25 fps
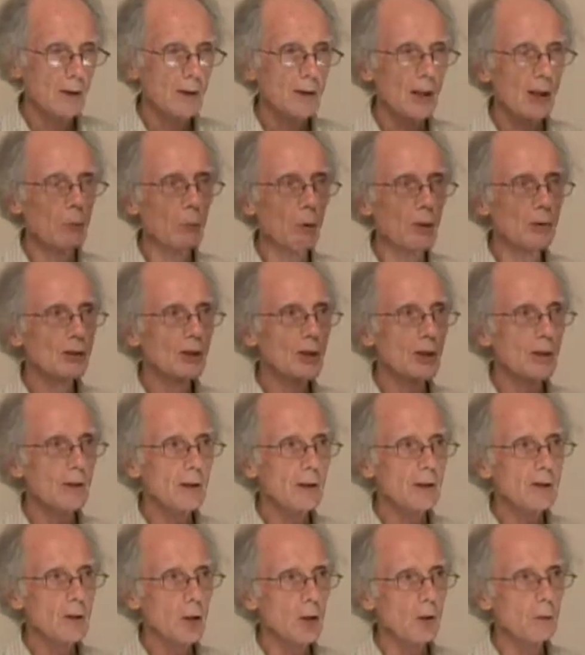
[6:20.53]
They want to
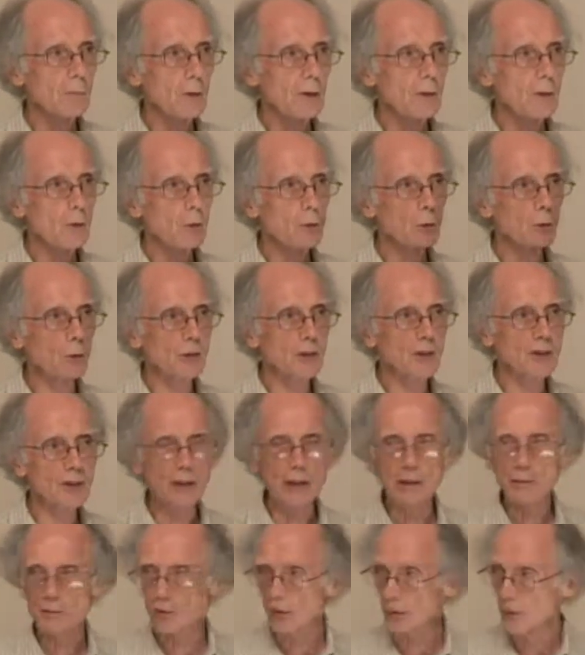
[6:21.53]
determine who
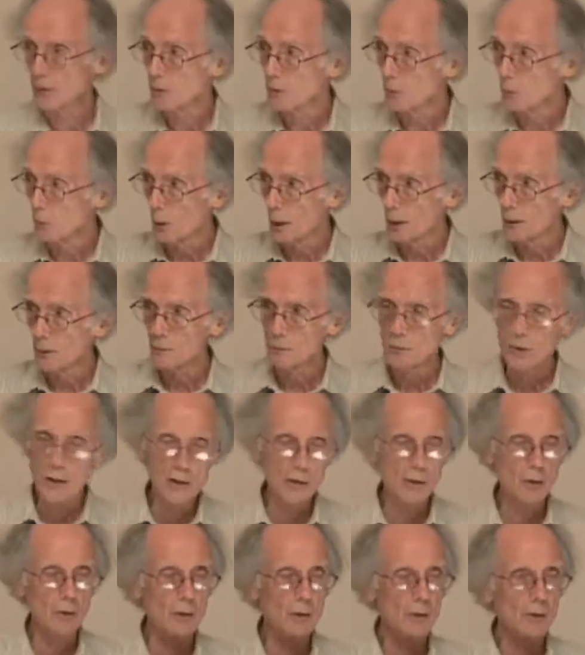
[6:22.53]
receives it, the way we
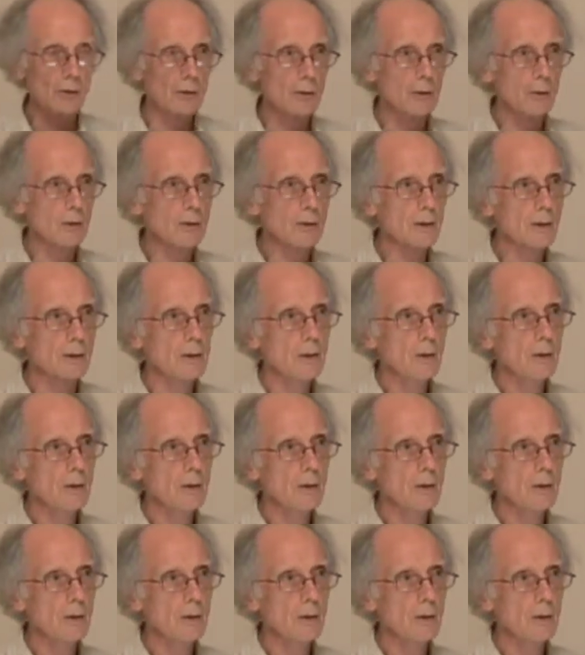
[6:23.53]
saw on those